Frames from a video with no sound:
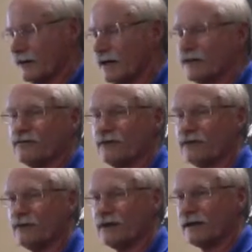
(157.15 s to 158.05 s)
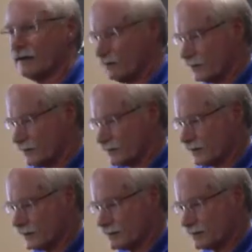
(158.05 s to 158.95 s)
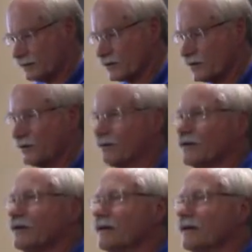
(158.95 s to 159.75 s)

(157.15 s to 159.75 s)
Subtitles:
activator pad, which is nicely shaped,